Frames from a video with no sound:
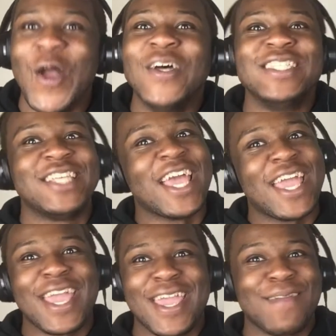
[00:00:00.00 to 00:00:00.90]

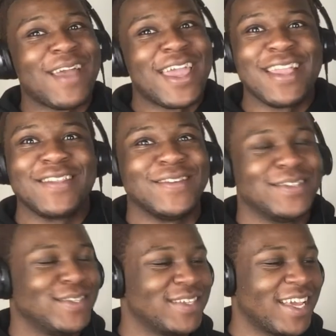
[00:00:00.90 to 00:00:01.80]
Same, I hate
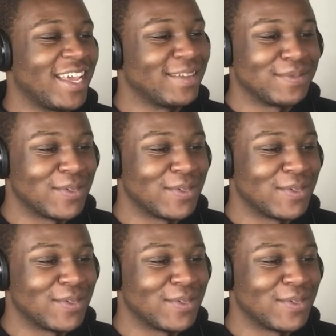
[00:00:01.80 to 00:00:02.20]
those names so